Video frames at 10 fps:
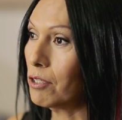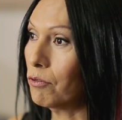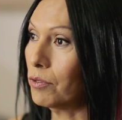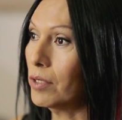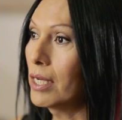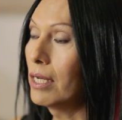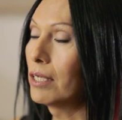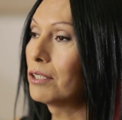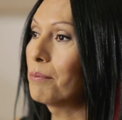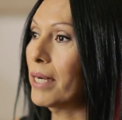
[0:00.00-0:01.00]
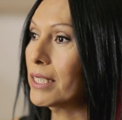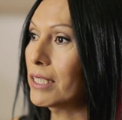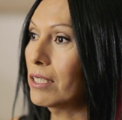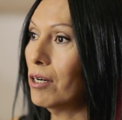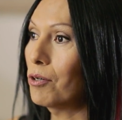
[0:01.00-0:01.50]
through New
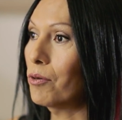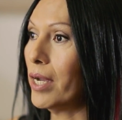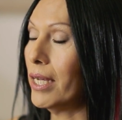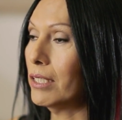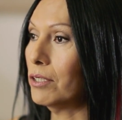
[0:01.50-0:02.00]
Mexico and